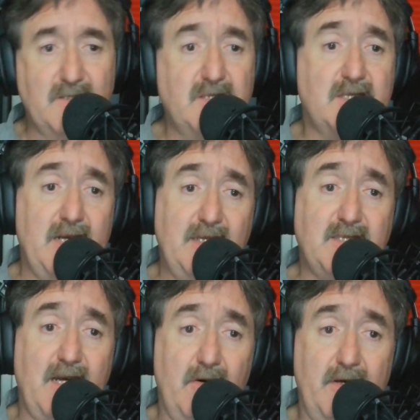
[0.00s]
Today's
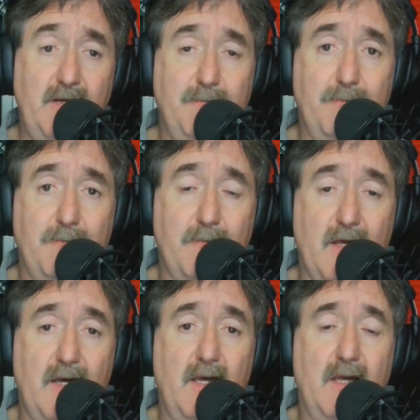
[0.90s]
Saturday.
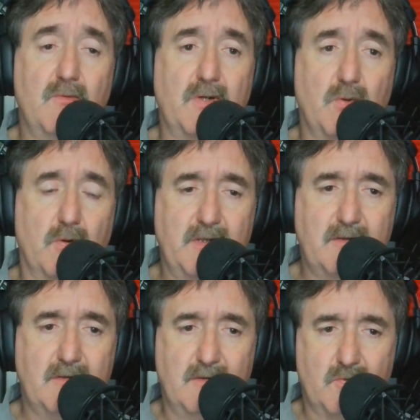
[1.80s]

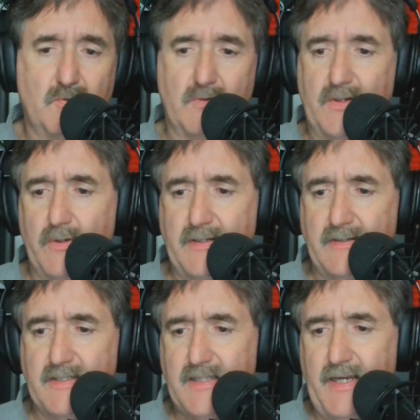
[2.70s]
Recording
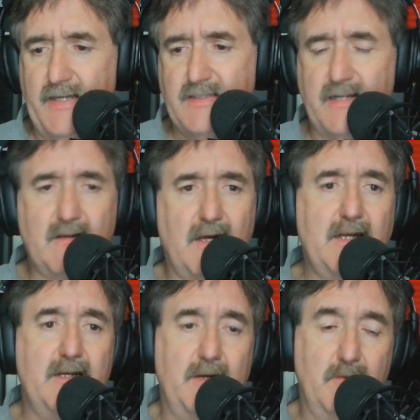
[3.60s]
this at 10 o'clock
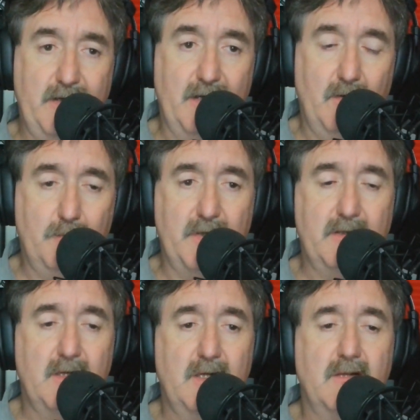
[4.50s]
at night right now.
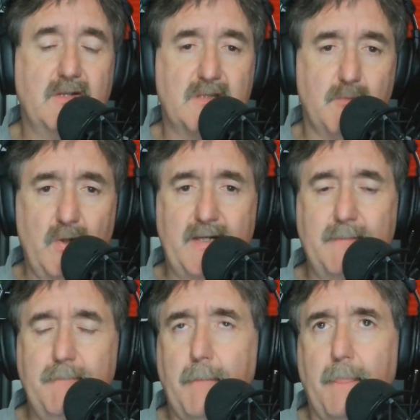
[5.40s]
But this
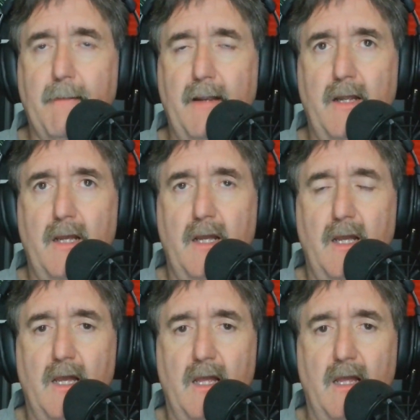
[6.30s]
morning,
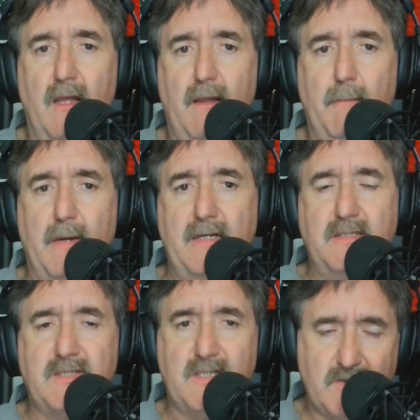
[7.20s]
my
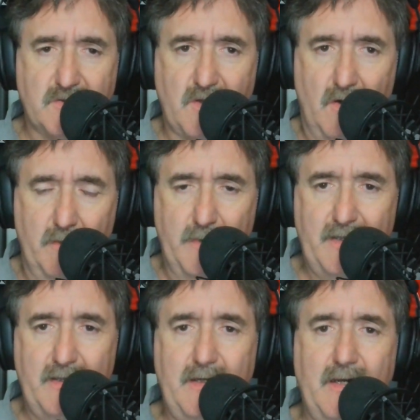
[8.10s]
sisters called
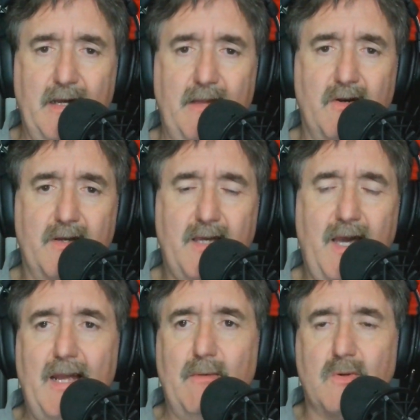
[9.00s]
me and they're like,
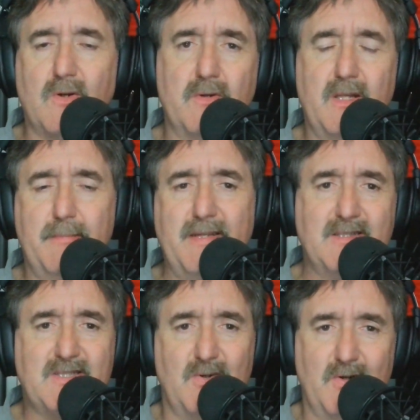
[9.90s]
"Hey, we're going to the
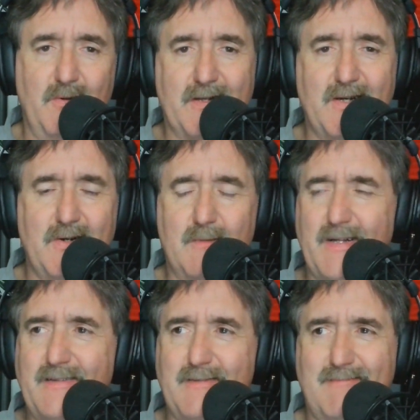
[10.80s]
bin store. You want to go?" And I'm
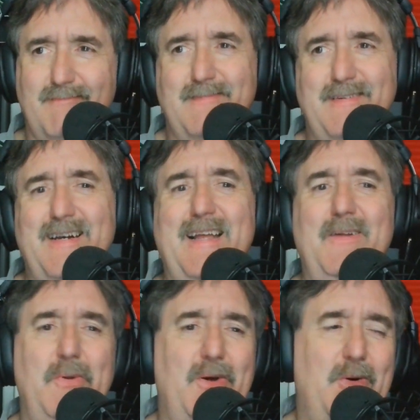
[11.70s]
like, "I
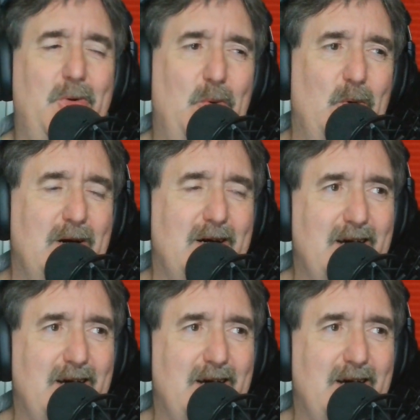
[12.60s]
don't know.